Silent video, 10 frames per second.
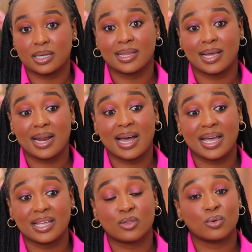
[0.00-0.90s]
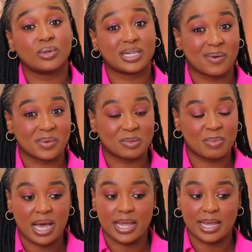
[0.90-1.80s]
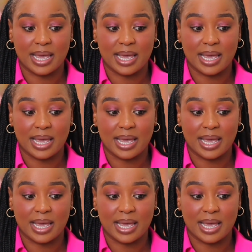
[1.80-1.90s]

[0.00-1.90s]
that I thought I was buying,